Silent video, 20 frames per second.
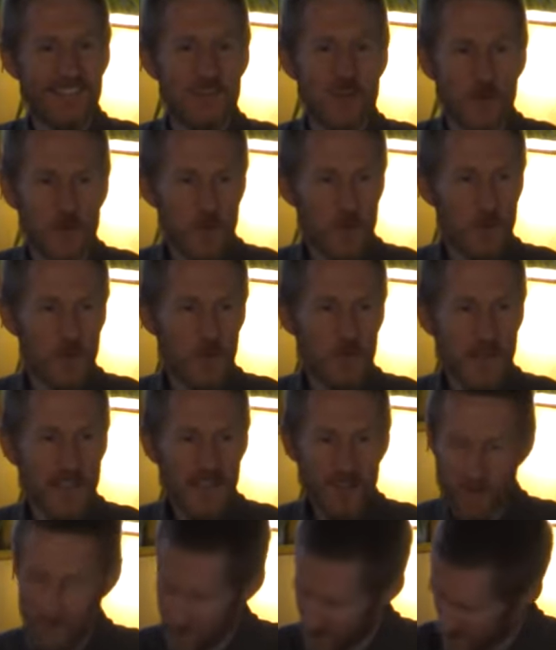You ruin
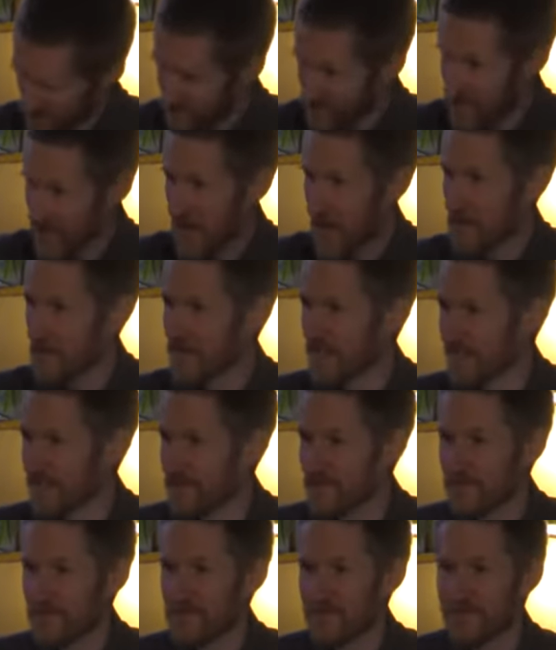me, I'm
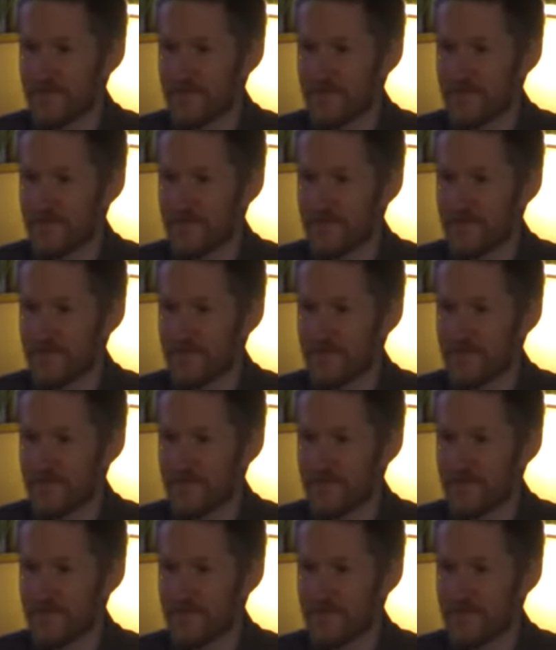in.